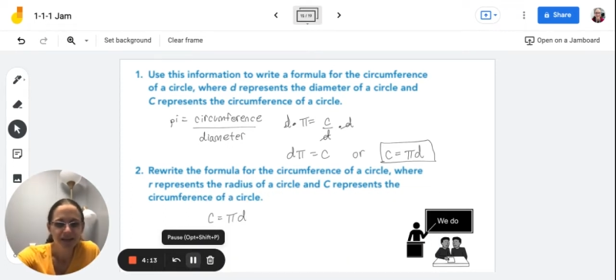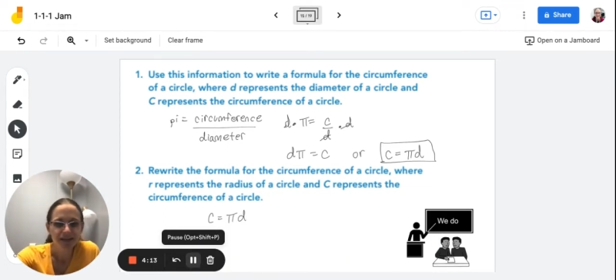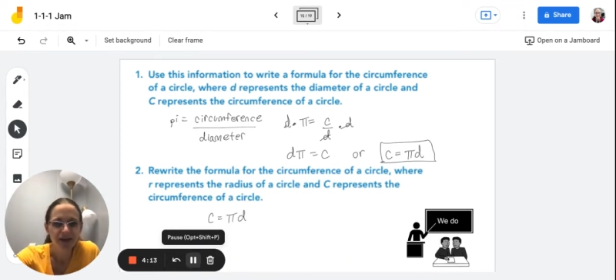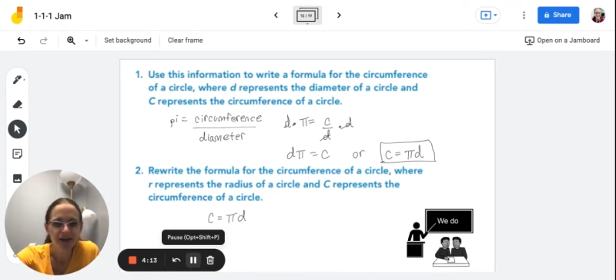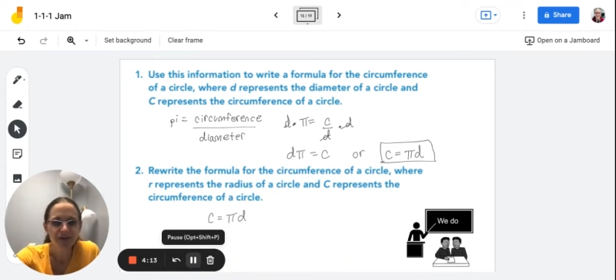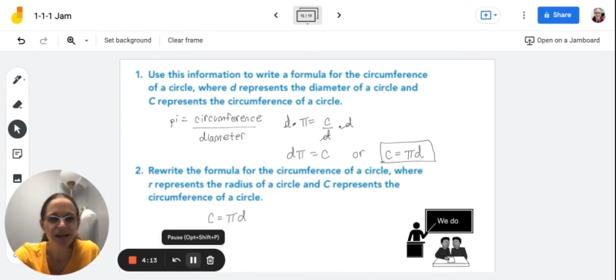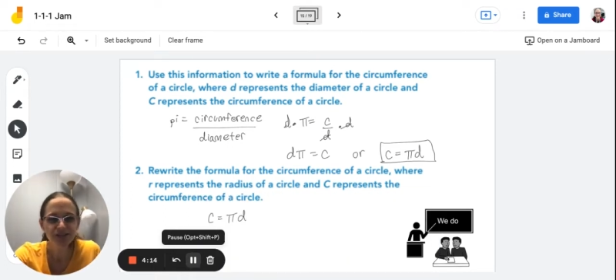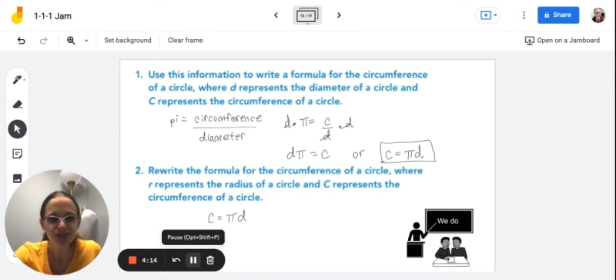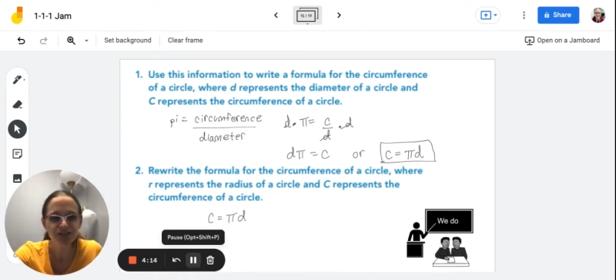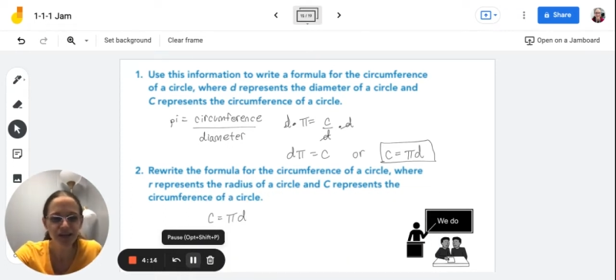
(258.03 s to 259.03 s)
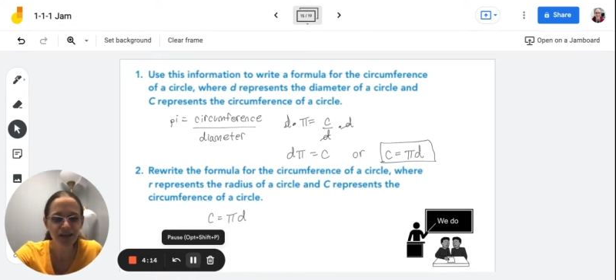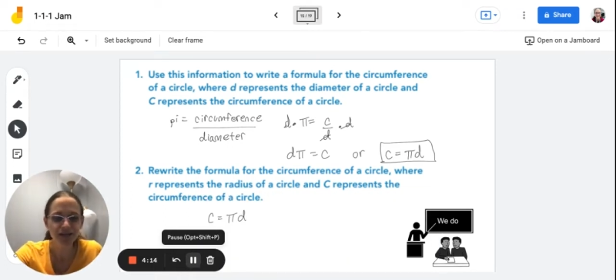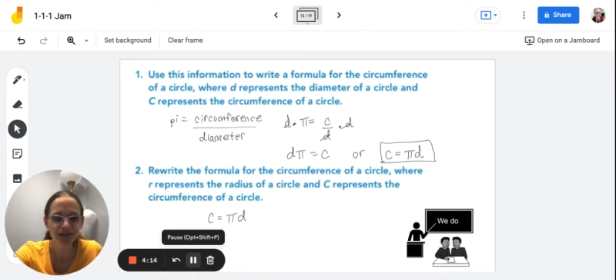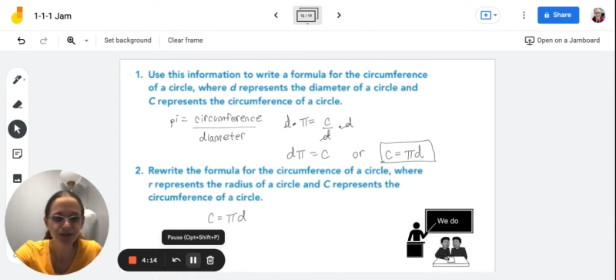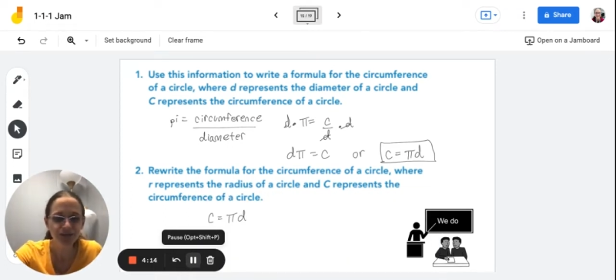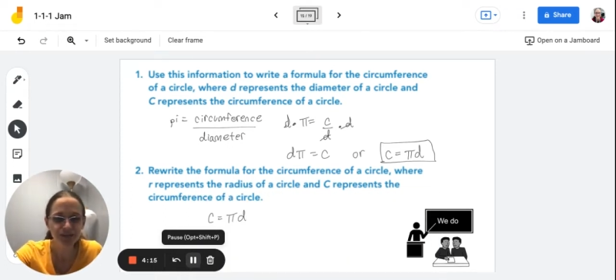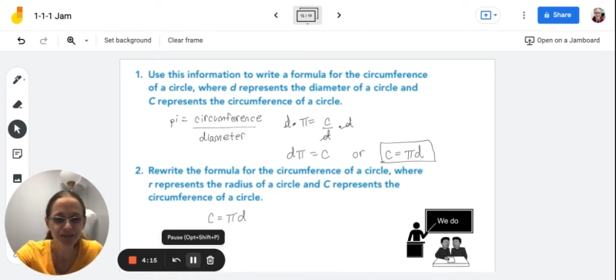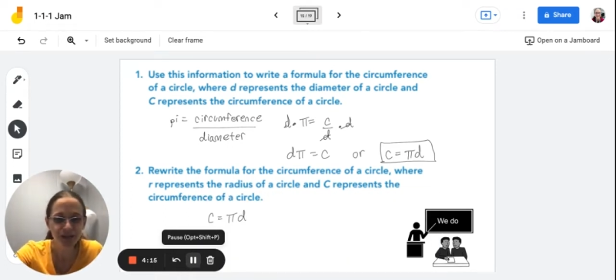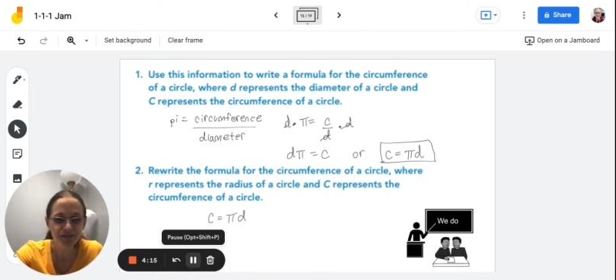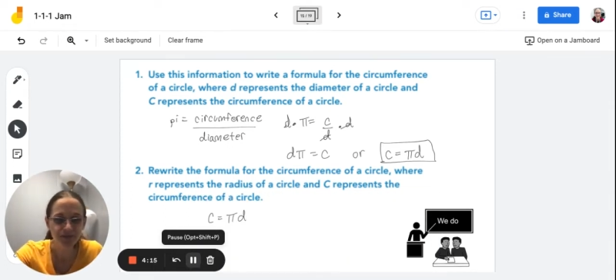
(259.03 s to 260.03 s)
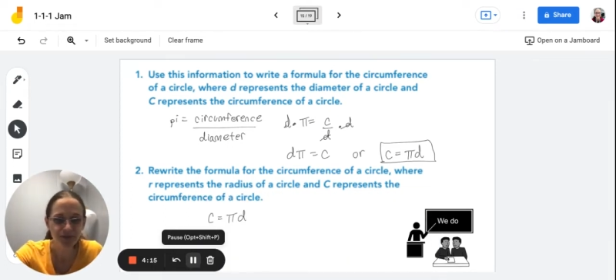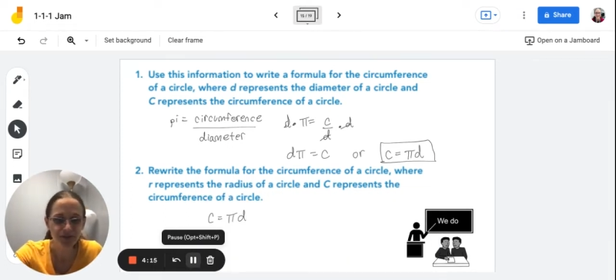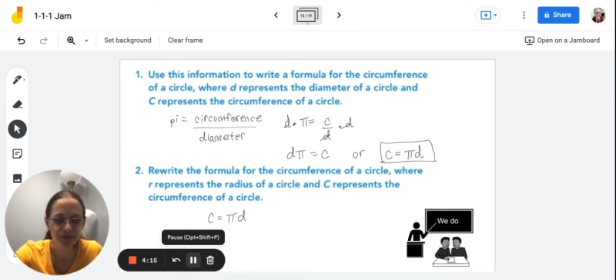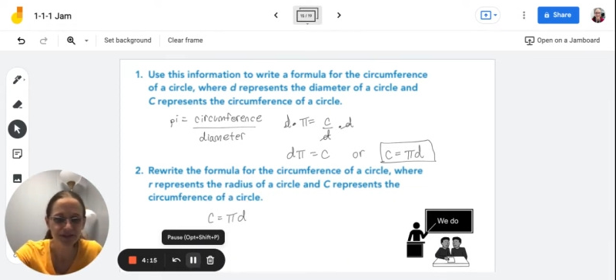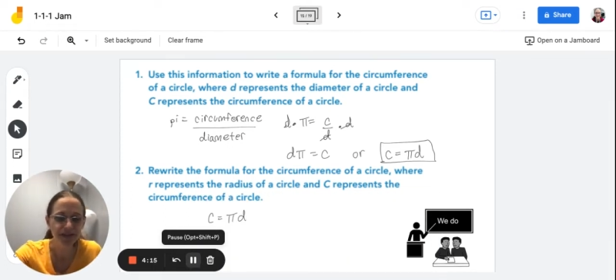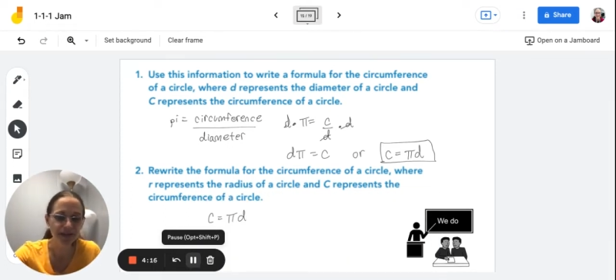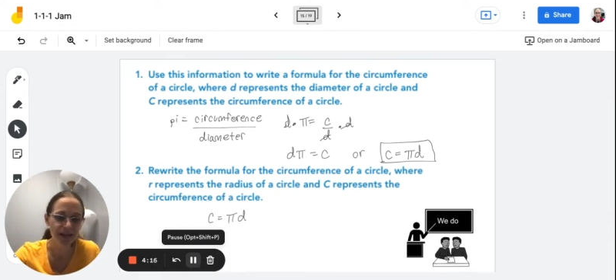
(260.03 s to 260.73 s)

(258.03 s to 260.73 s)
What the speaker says: Now, yesterday, you discovered that a